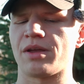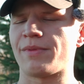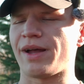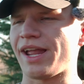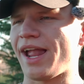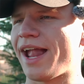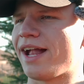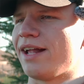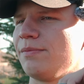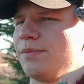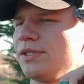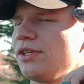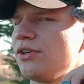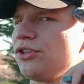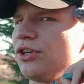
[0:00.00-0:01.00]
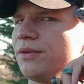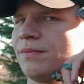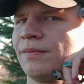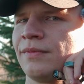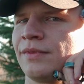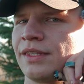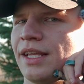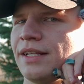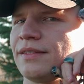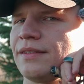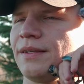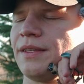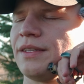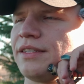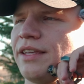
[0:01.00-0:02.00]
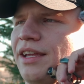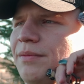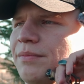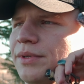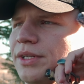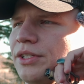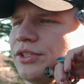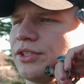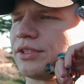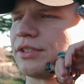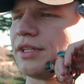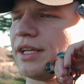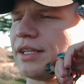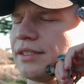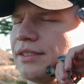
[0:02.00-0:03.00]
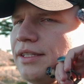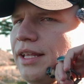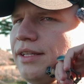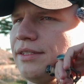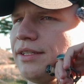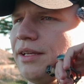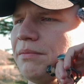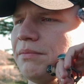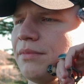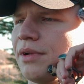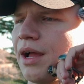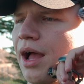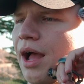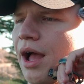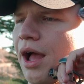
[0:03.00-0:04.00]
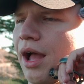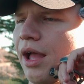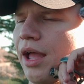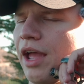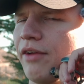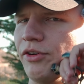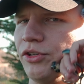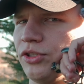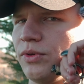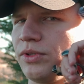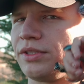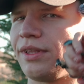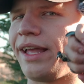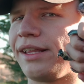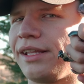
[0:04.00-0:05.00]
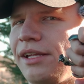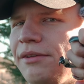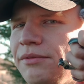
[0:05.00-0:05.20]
my hand position can stay the same, but it just extends it ever so slightly.